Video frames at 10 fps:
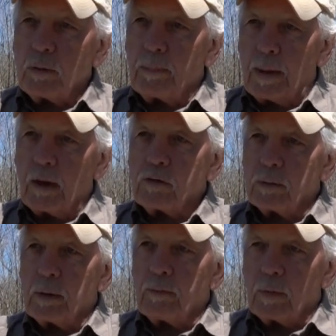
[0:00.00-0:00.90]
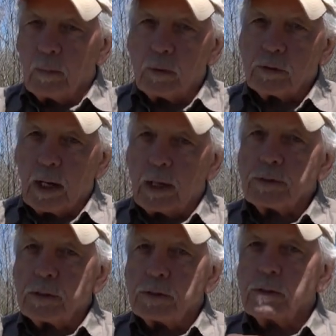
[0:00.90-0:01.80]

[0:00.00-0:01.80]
impossible for most casters